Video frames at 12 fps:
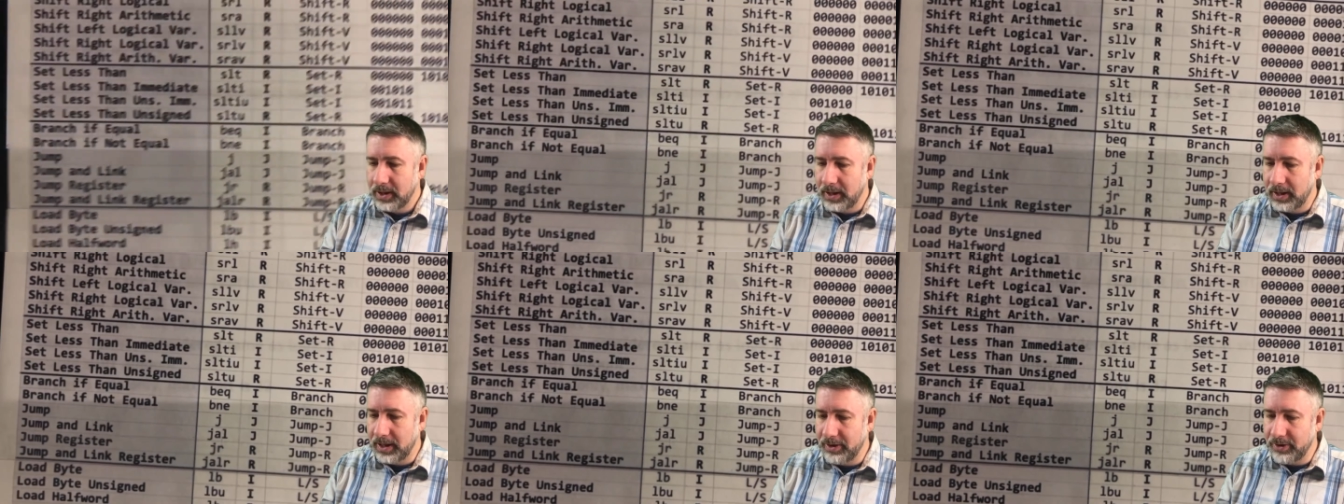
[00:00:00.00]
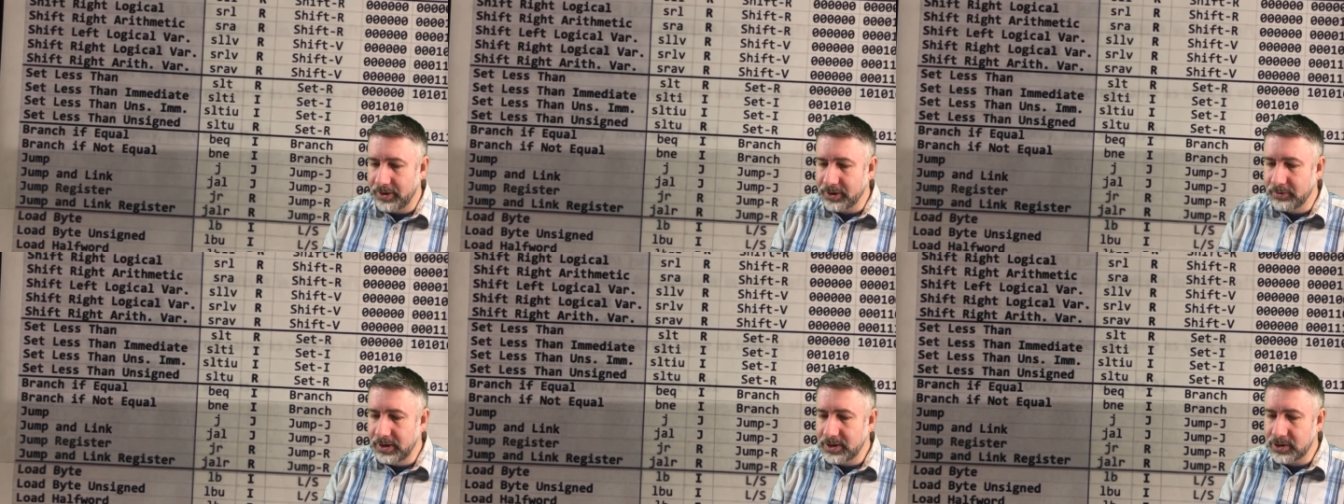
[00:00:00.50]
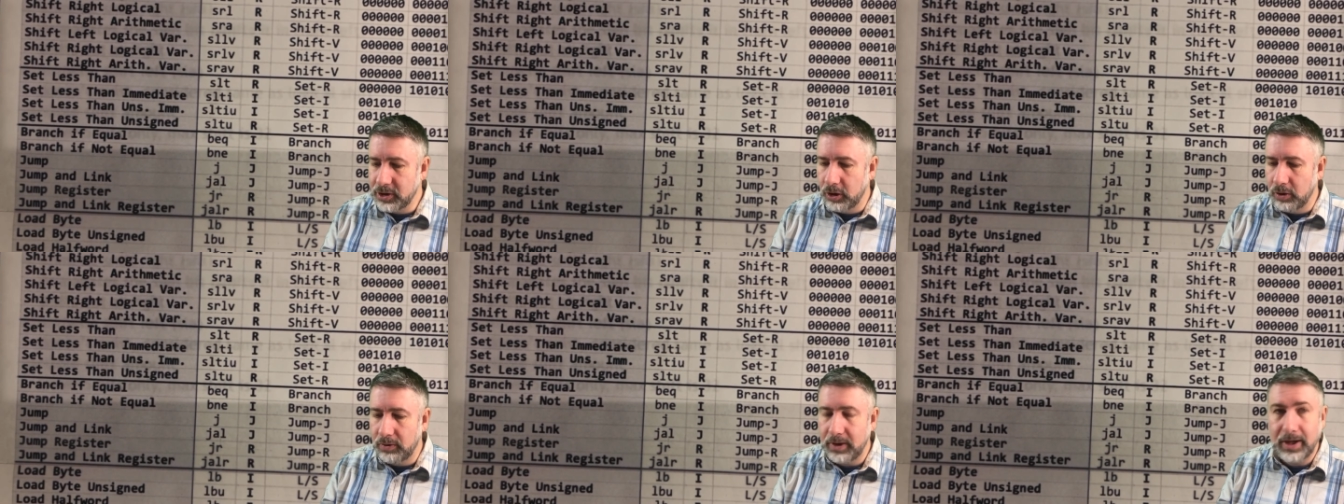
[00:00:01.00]
that there is
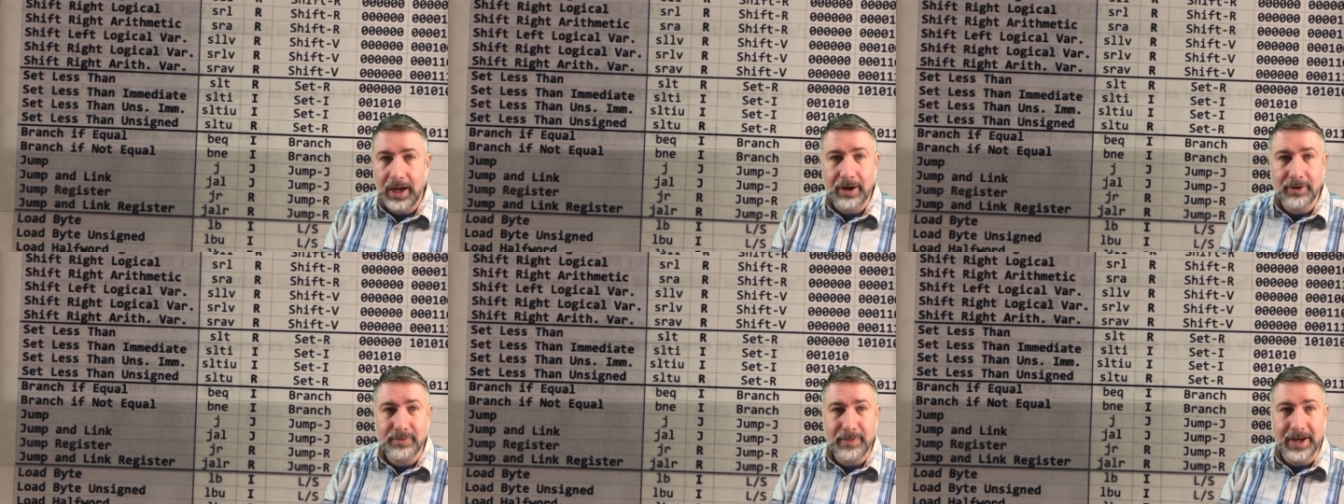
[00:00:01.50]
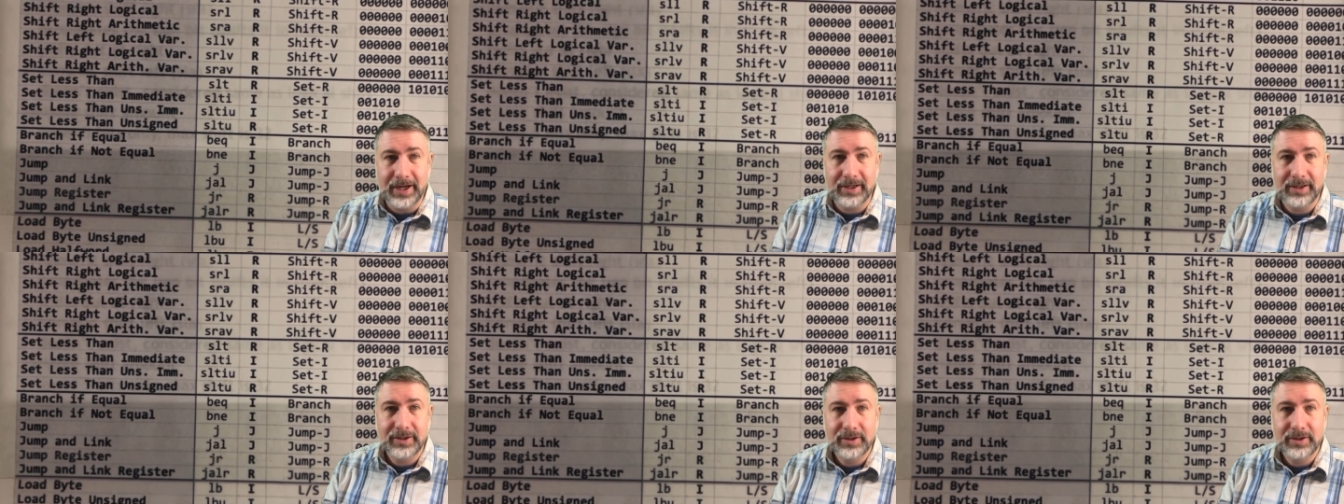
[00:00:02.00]
no arithmetic